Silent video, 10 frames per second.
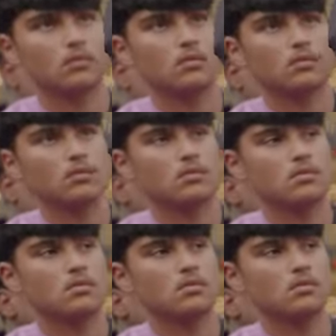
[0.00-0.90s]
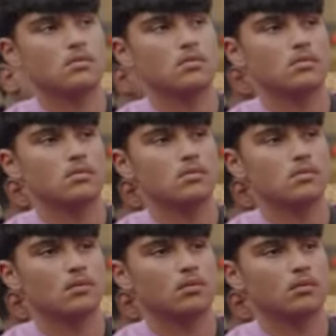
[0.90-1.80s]

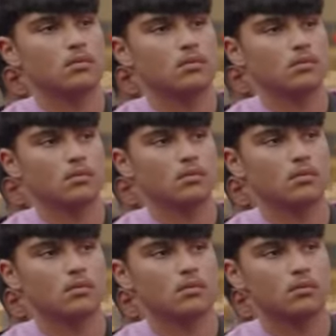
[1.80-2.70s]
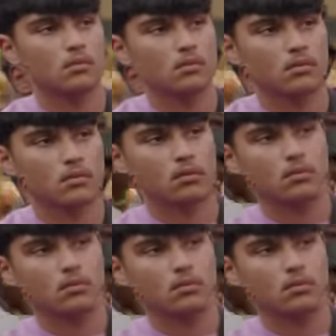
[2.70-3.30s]
(not speaking)